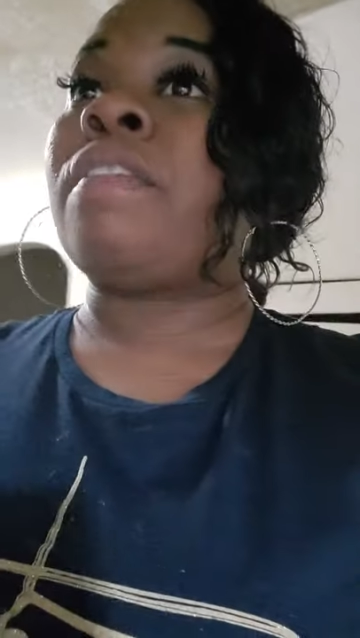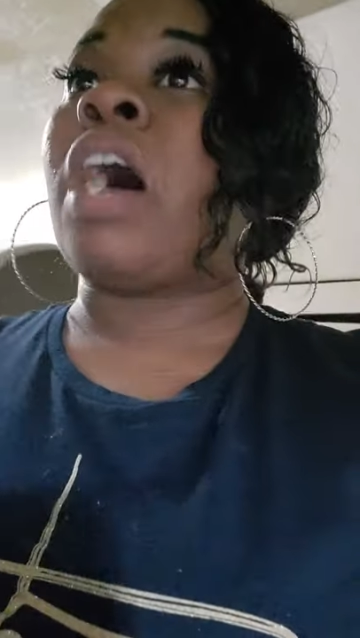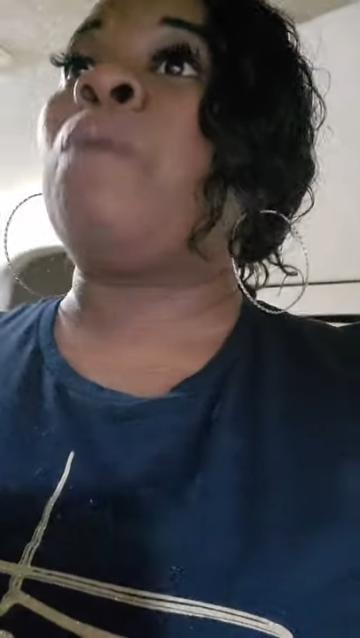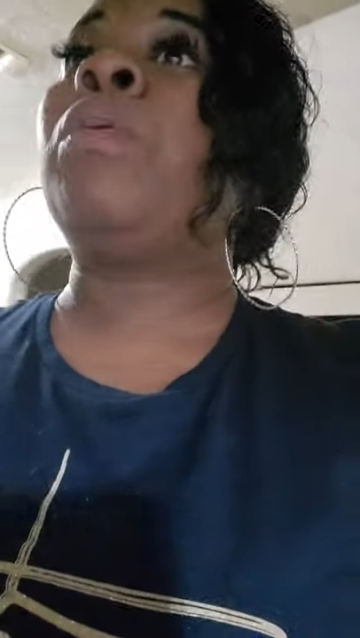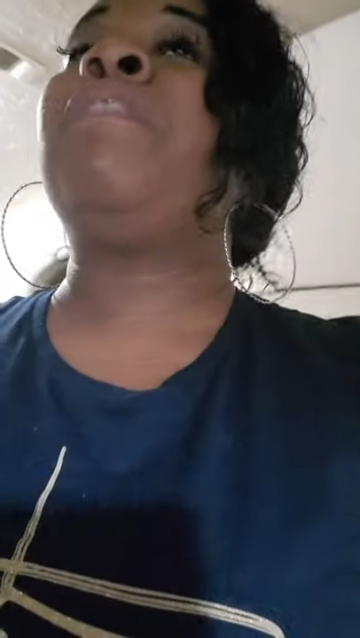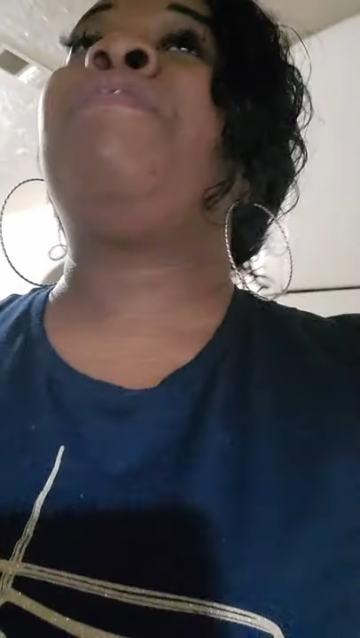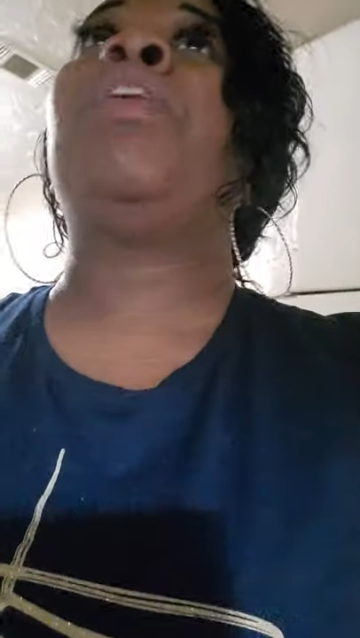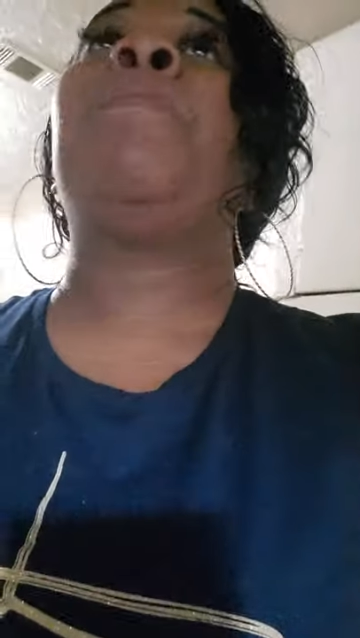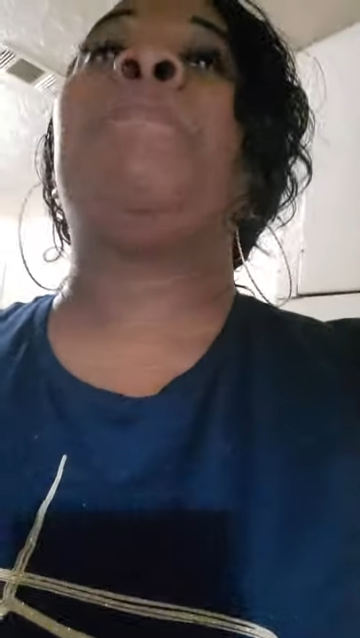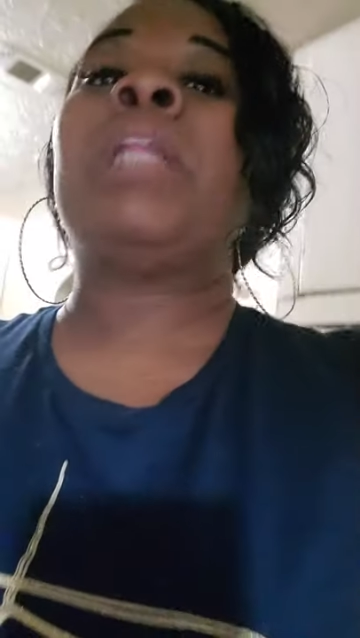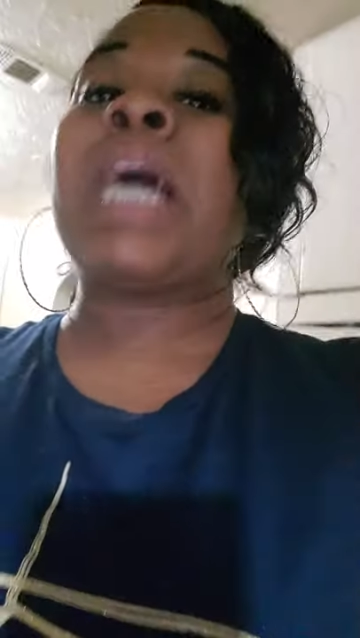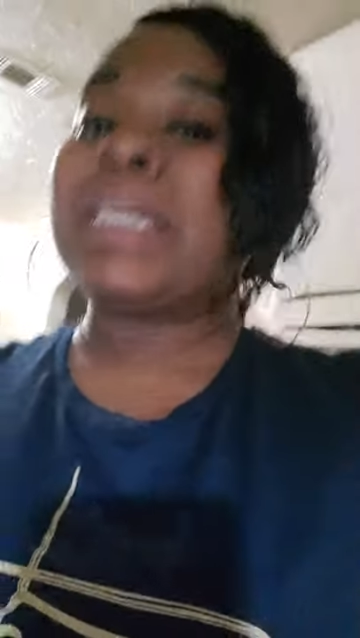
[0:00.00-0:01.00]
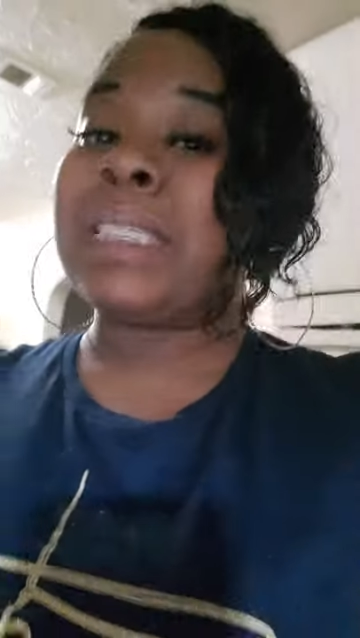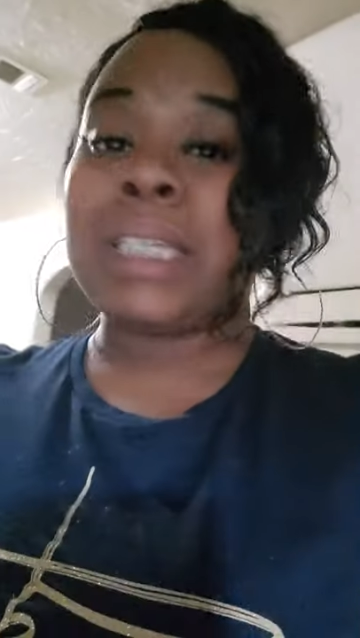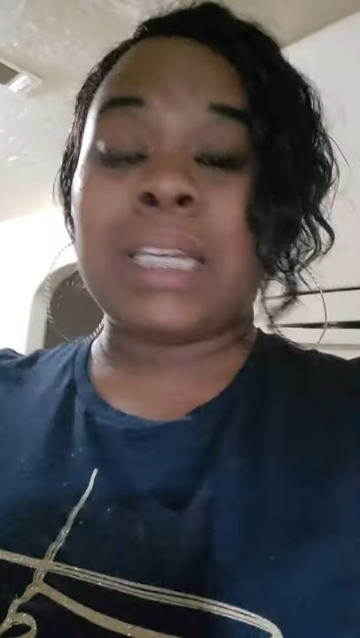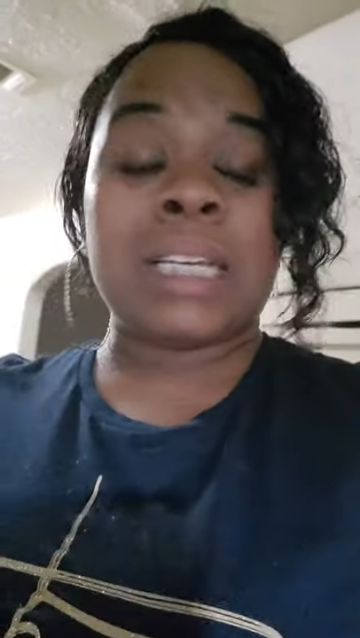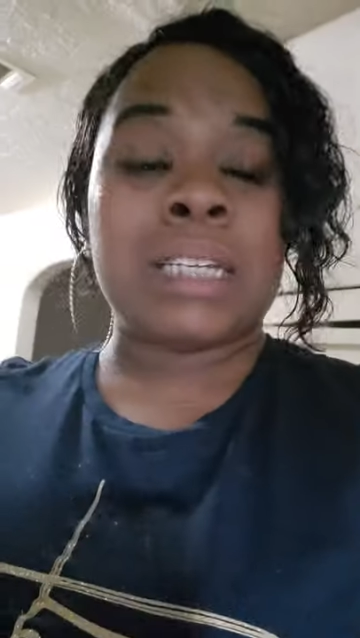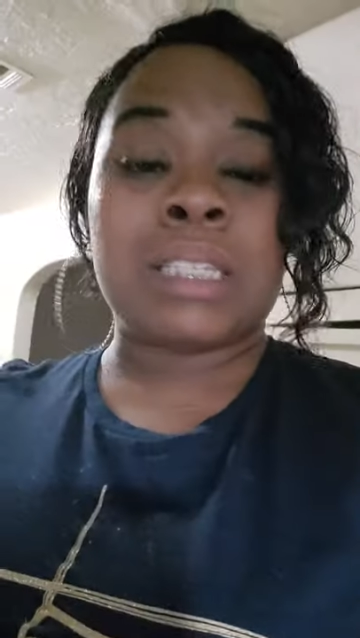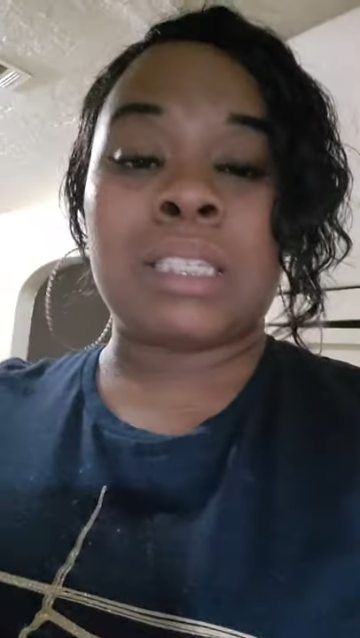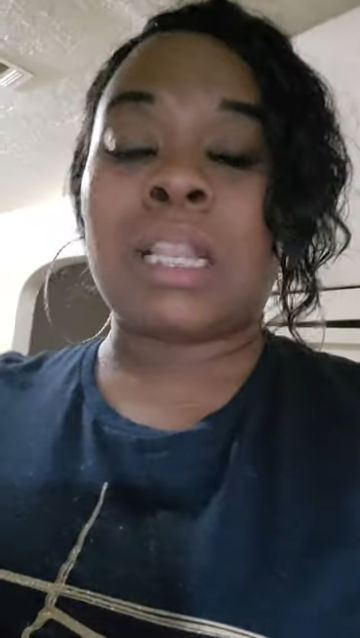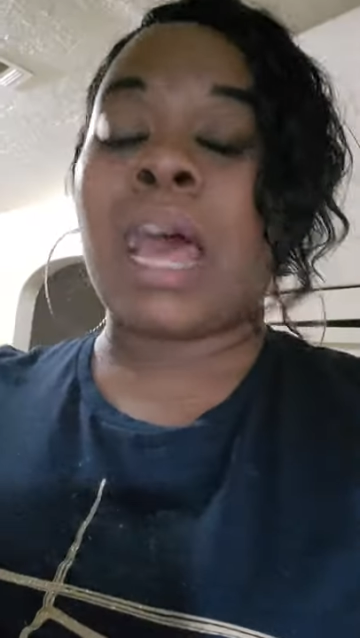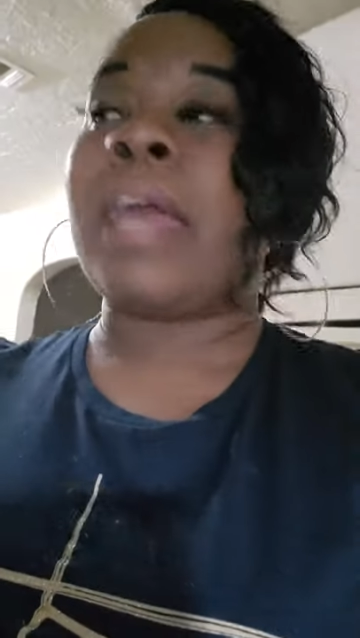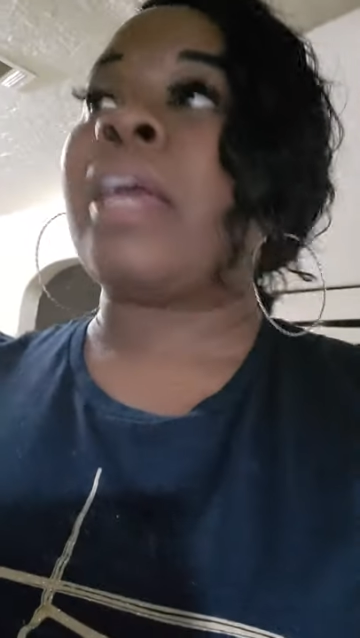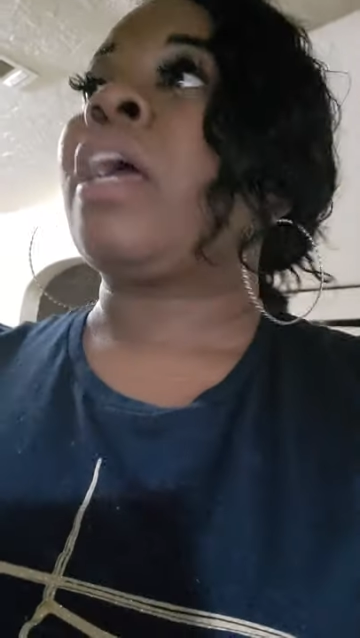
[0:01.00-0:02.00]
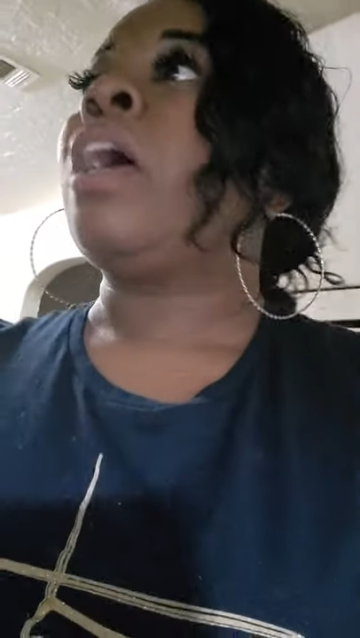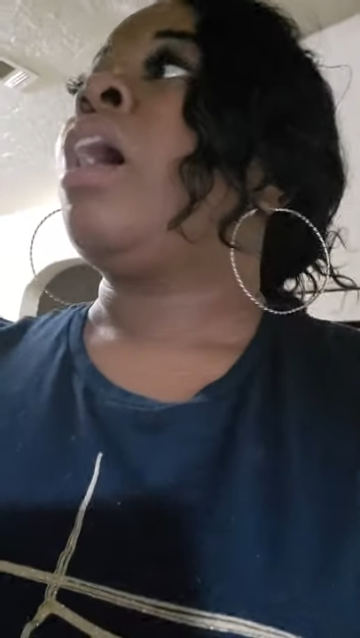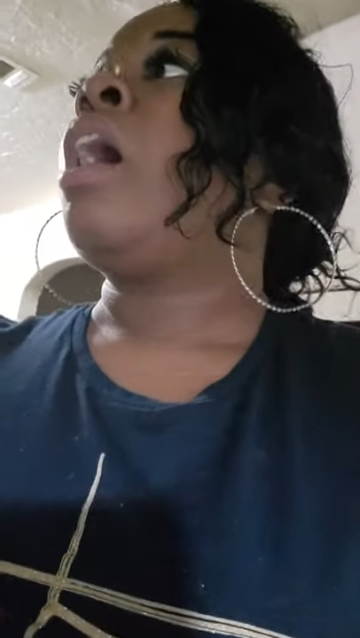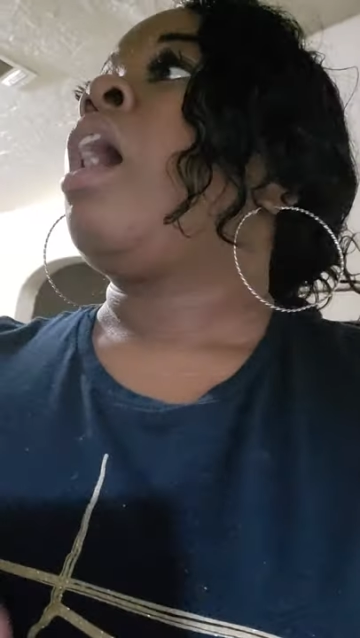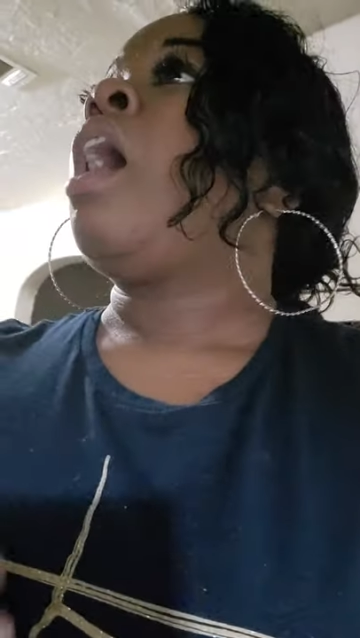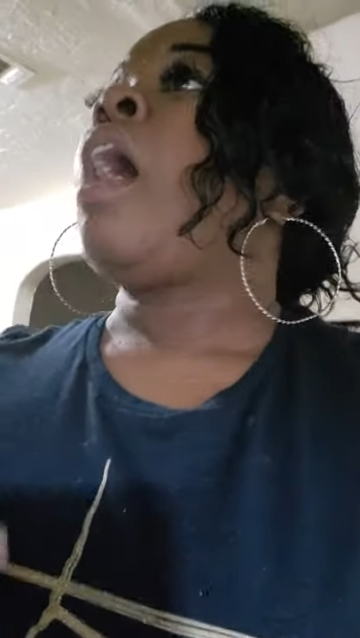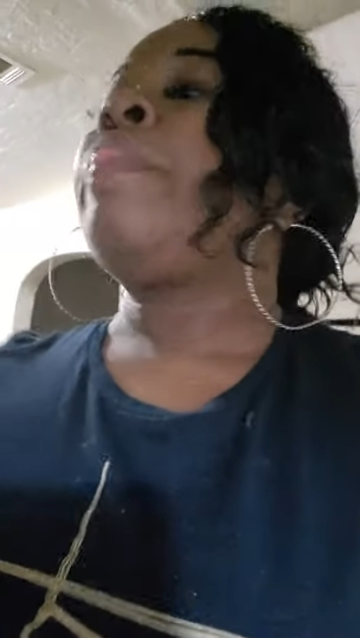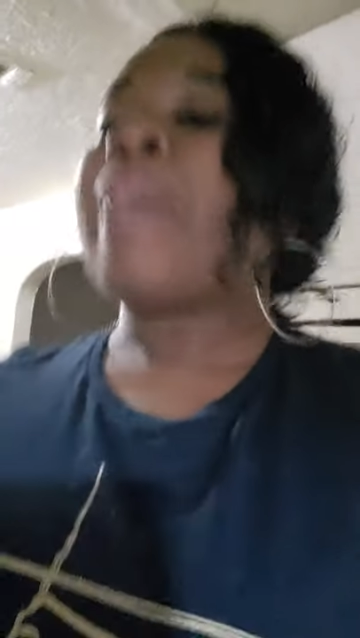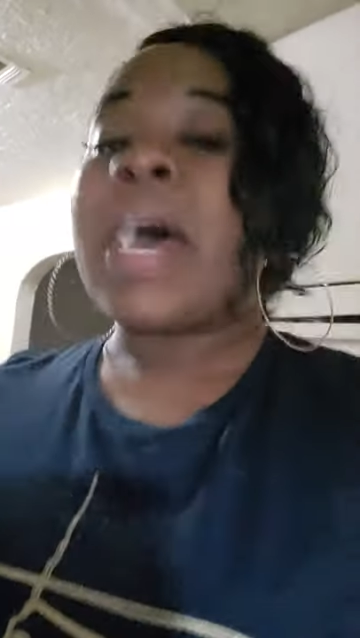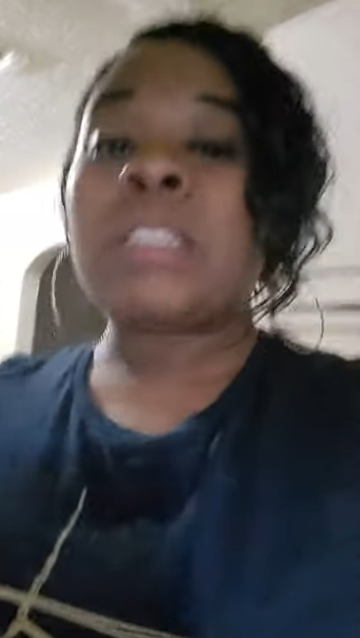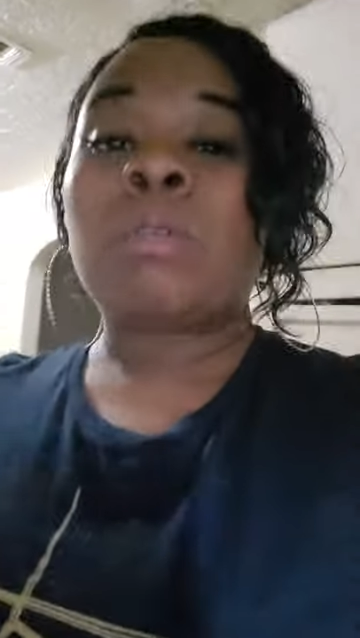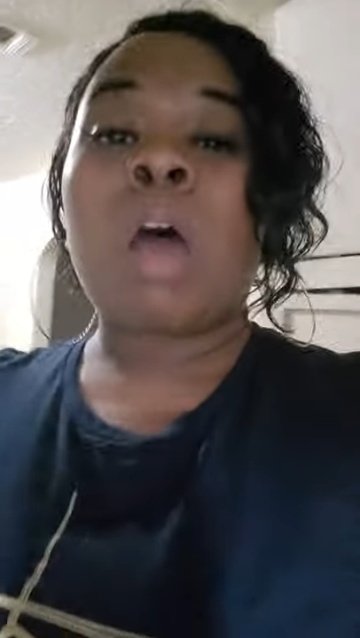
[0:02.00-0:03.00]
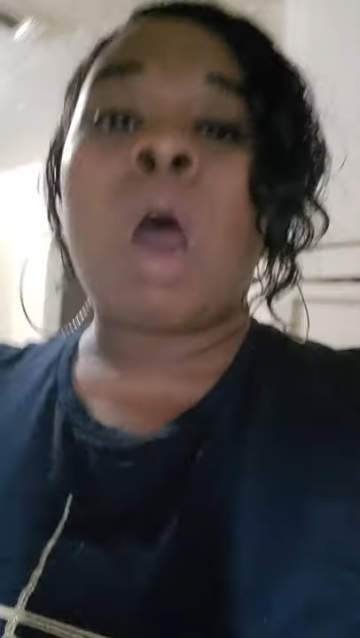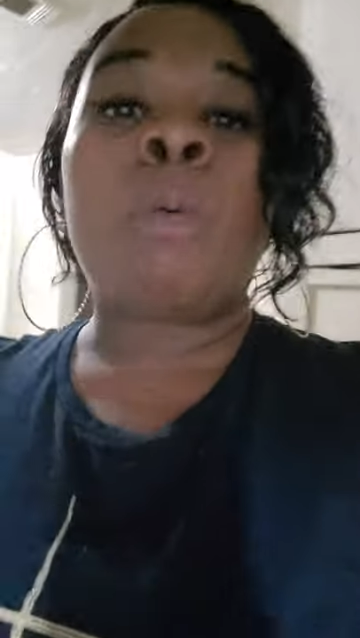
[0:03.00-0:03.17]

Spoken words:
I want to feel blessings. Like, that's what I